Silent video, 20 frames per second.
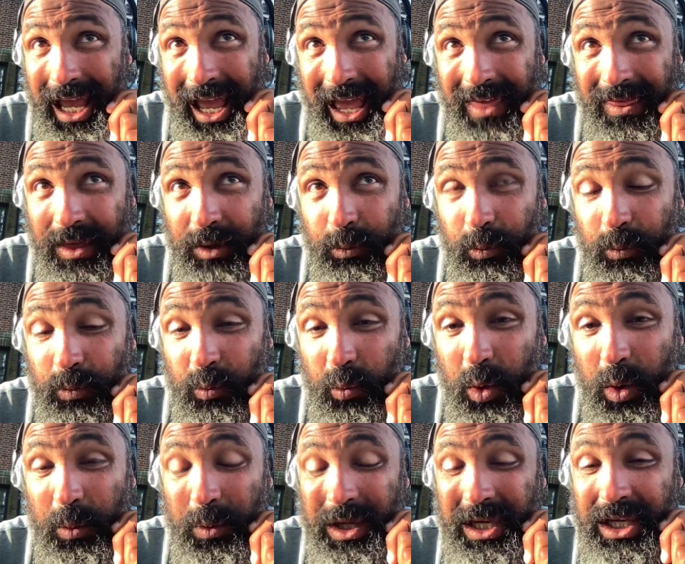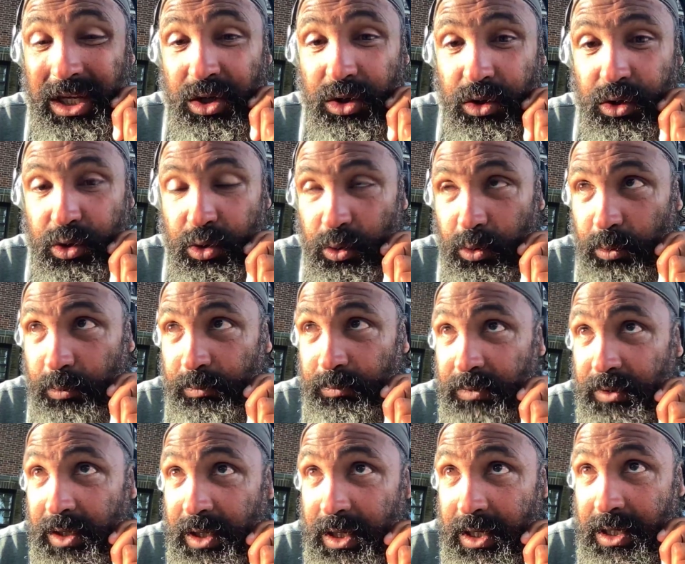And then what we can do
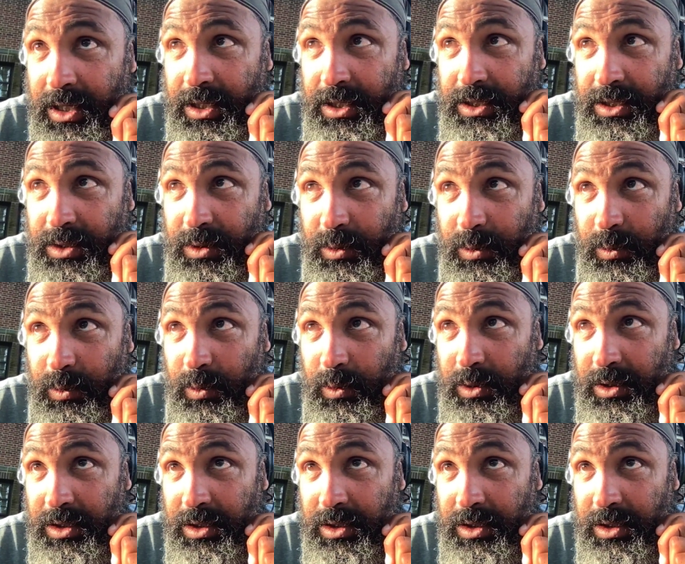to